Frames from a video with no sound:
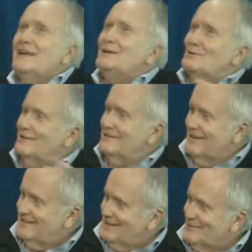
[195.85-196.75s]
he taught
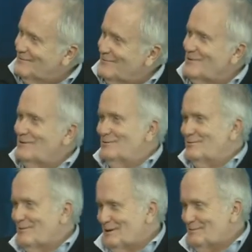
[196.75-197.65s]
Dante's Inferno to
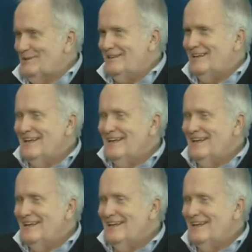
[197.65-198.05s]
freshmen,